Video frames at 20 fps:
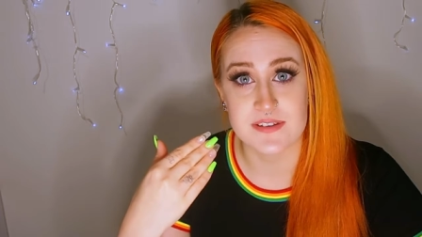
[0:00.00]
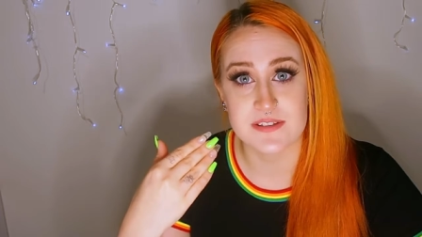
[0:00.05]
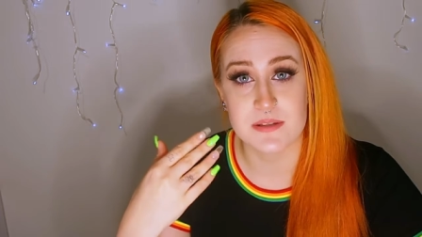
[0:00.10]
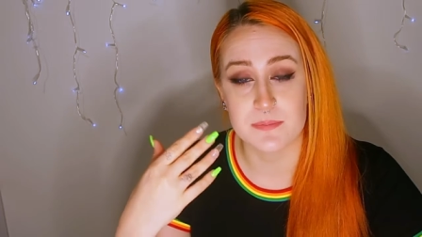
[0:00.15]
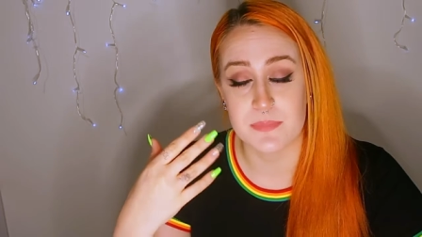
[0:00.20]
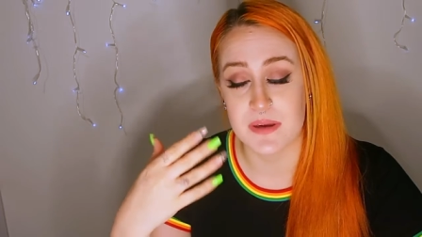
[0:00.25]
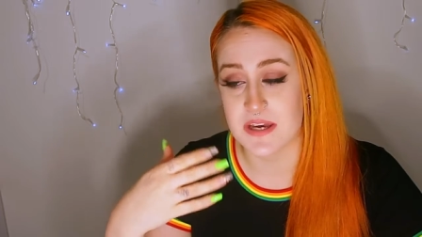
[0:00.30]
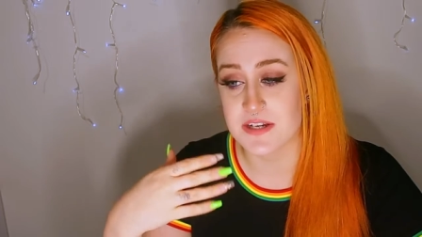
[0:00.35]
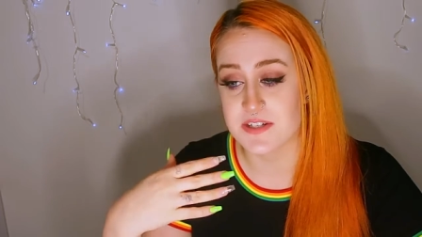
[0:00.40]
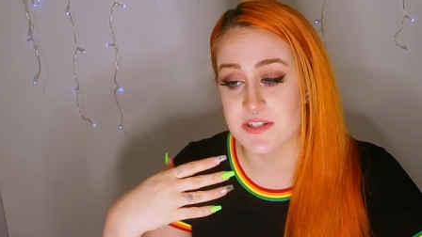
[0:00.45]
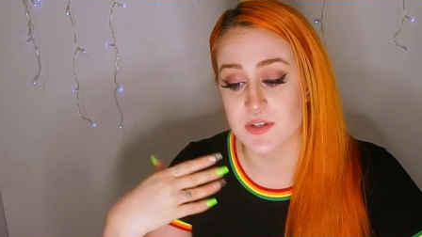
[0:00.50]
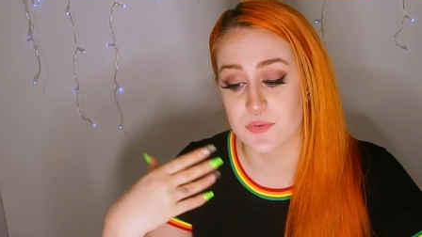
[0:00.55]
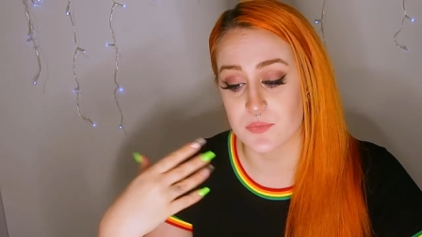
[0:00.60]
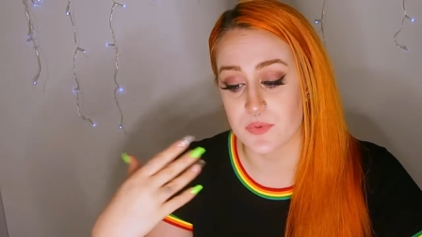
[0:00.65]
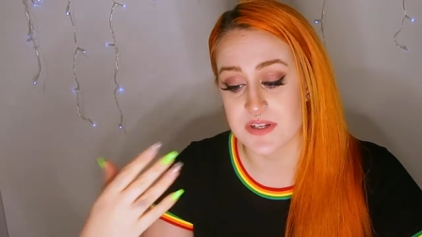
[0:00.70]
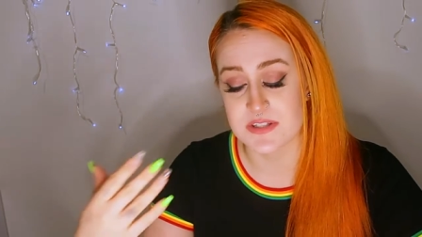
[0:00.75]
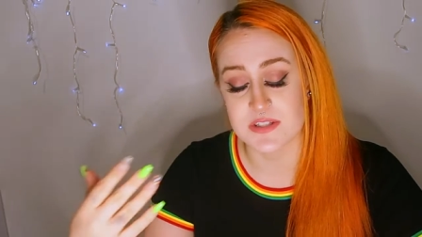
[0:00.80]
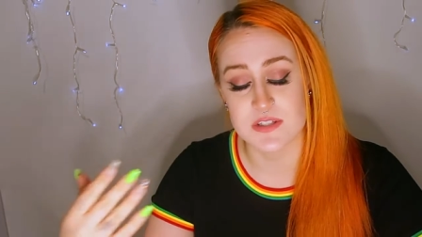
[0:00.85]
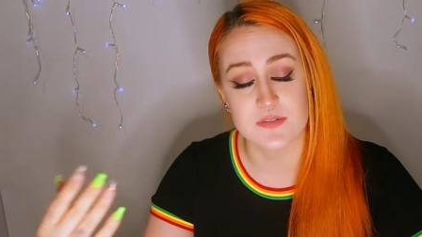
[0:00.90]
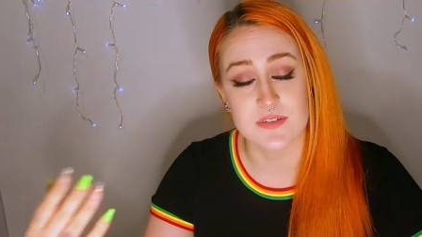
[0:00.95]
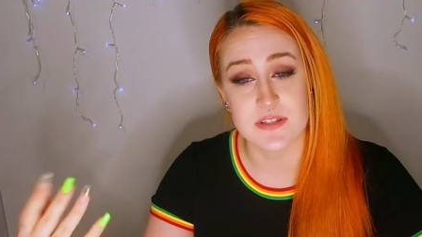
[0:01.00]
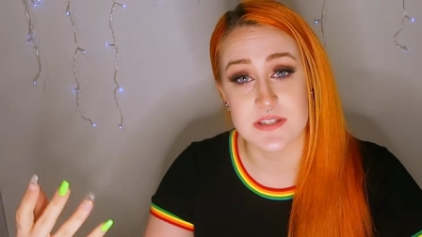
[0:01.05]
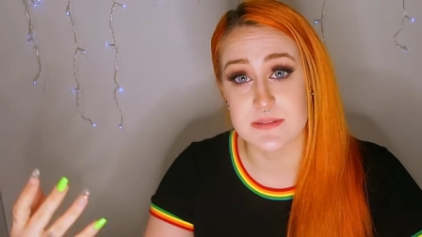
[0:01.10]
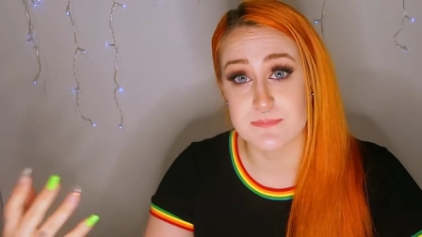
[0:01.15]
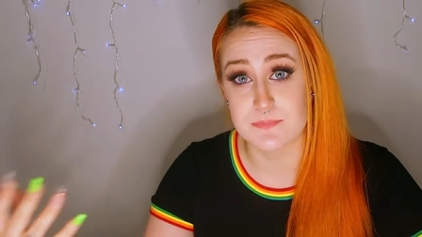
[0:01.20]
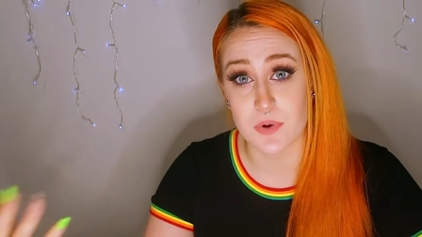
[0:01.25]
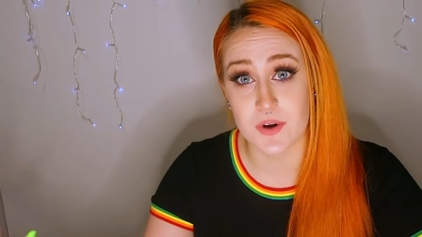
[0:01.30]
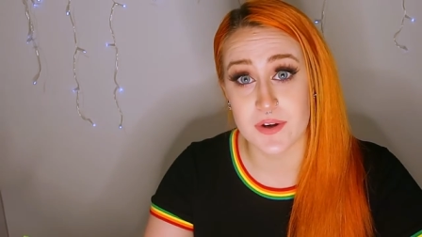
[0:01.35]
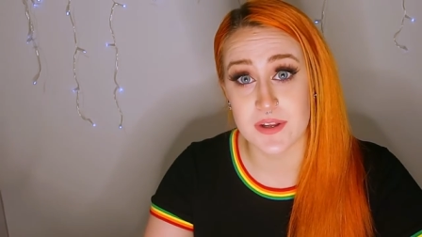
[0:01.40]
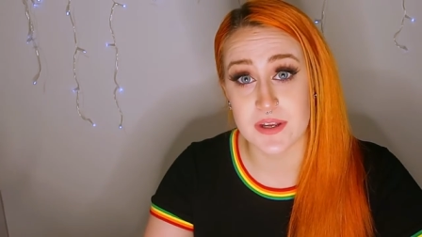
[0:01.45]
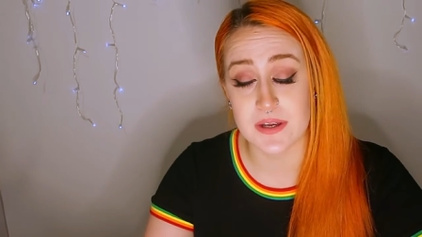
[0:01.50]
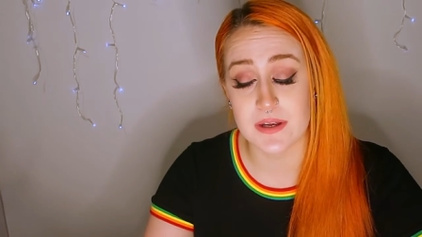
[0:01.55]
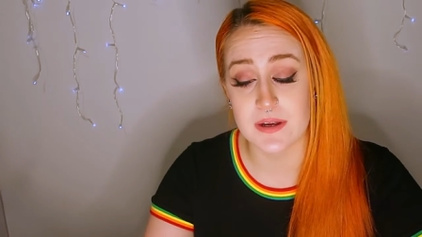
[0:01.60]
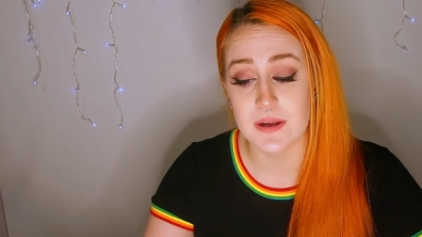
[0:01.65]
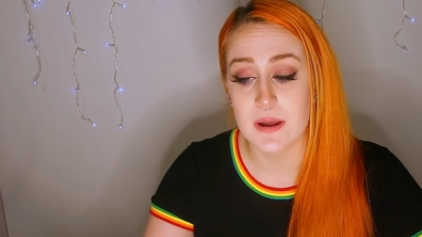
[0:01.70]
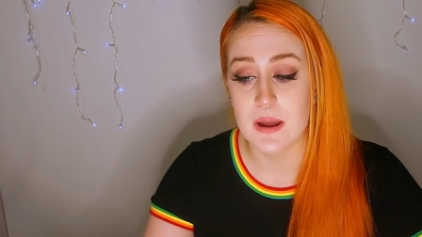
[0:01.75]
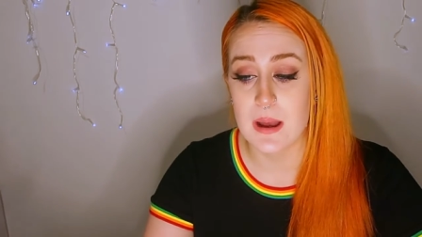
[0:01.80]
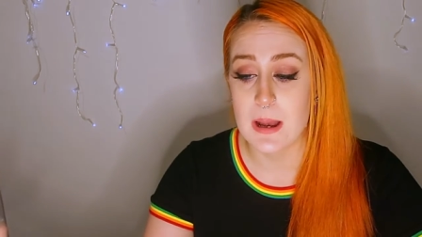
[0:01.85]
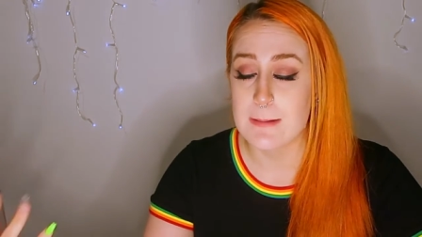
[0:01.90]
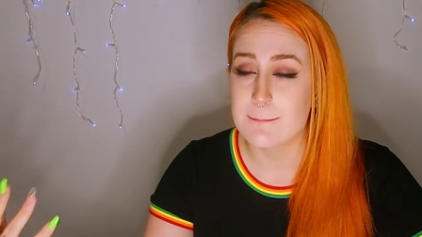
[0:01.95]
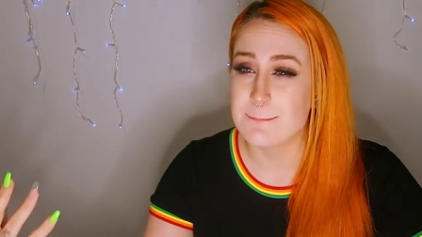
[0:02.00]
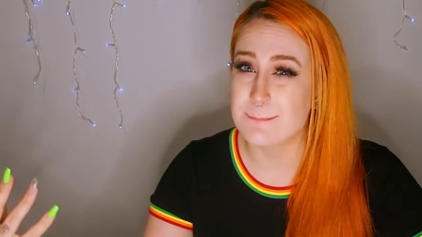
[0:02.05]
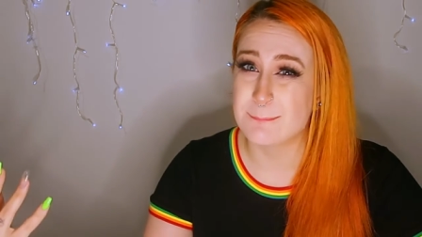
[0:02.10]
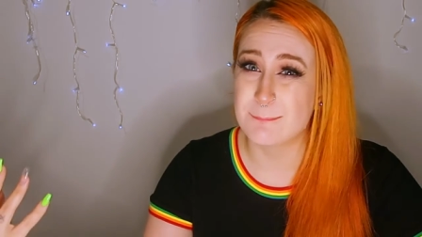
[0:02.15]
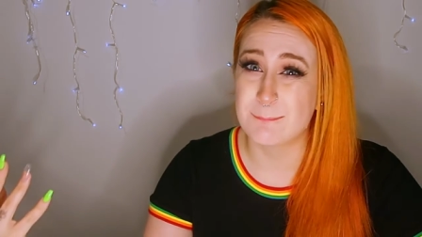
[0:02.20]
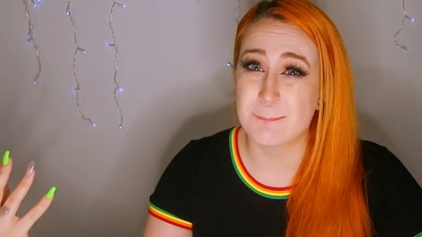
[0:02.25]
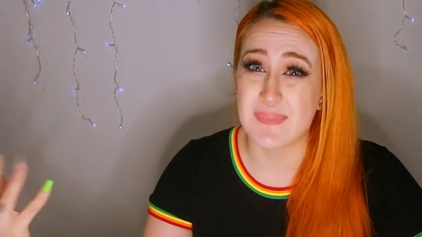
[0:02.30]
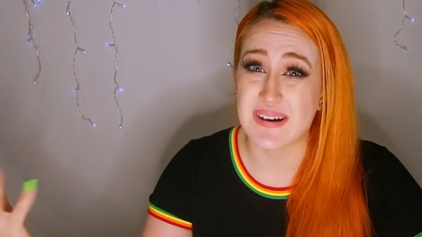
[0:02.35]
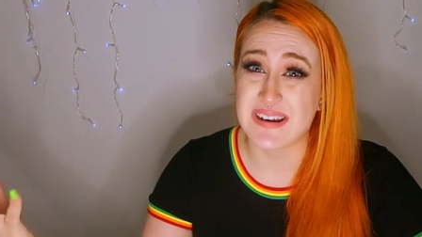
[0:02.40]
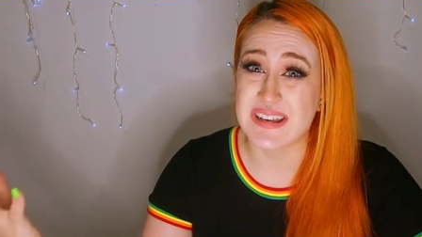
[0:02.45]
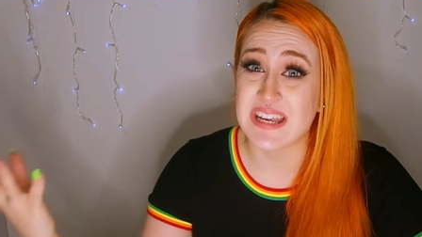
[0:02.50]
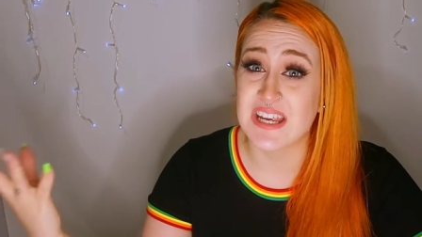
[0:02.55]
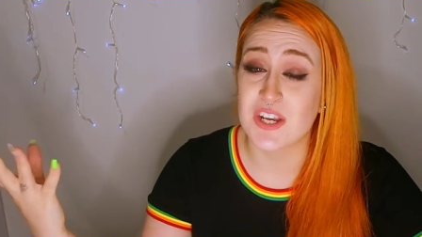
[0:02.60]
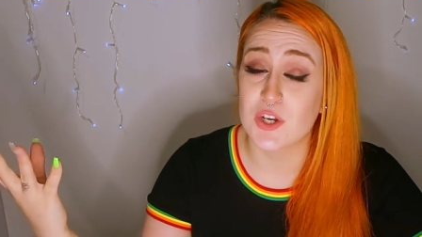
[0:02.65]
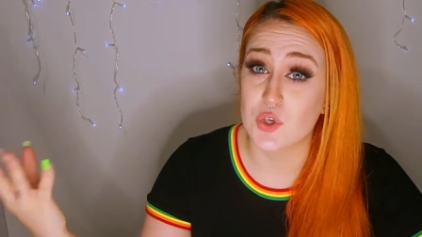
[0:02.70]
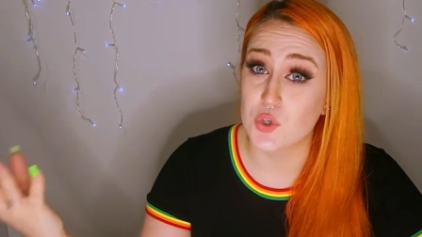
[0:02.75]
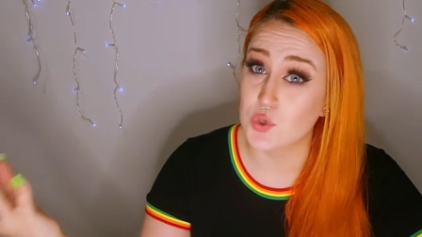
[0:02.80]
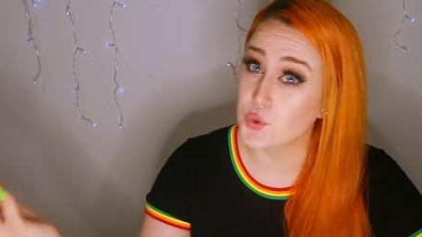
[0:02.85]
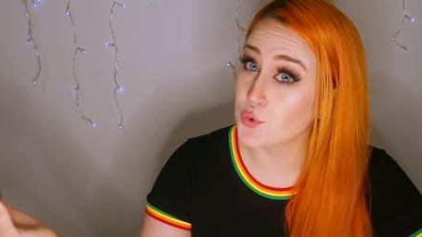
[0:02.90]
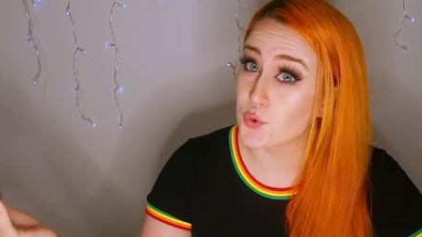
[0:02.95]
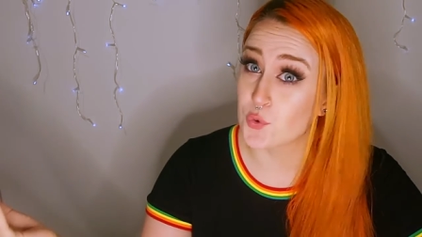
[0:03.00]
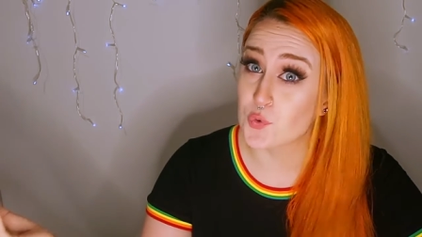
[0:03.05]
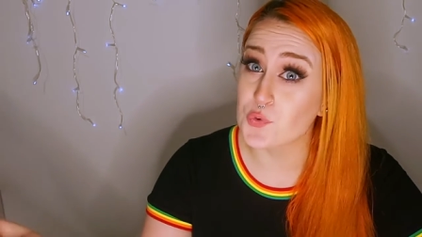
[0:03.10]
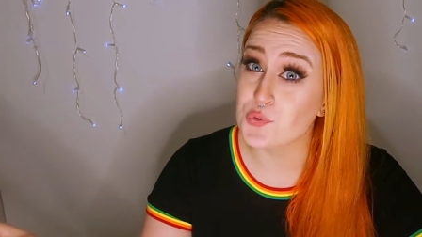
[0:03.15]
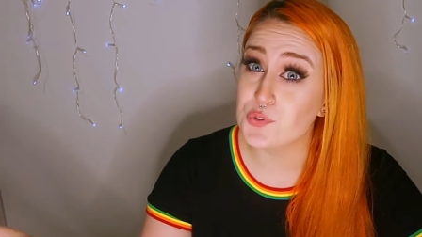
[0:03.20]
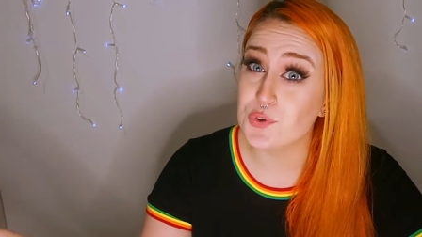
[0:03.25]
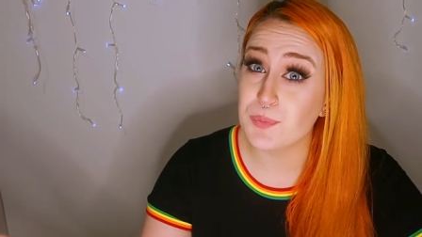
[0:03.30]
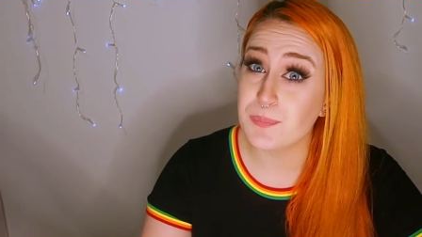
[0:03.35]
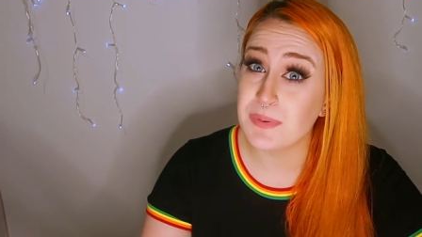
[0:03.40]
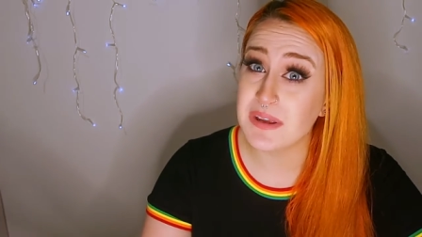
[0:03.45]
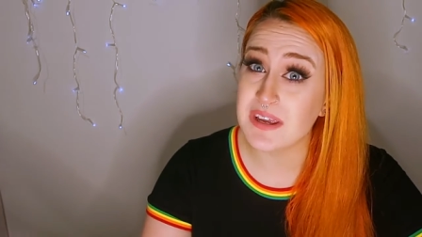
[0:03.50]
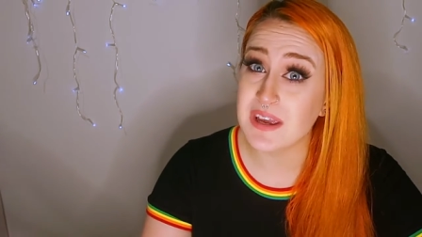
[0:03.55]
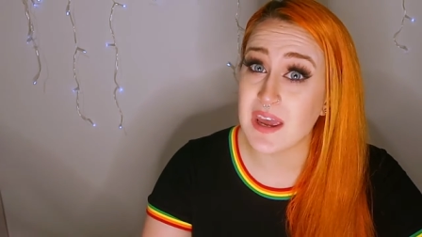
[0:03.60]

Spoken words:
compared to the rest of his body, but it could also be